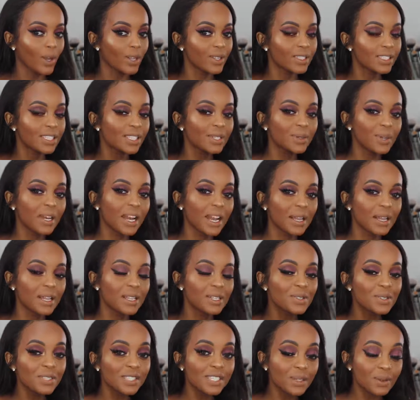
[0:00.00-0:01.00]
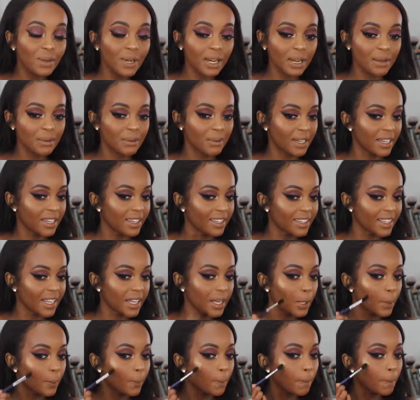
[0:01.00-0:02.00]
You see what I mean?
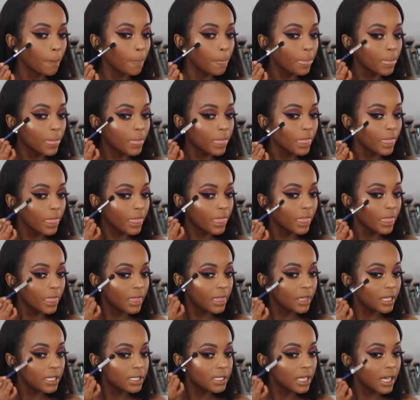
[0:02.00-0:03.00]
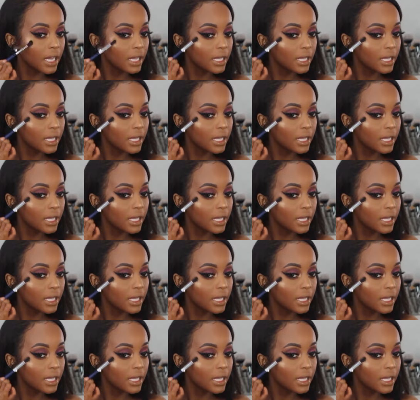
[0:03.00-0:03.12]
Like this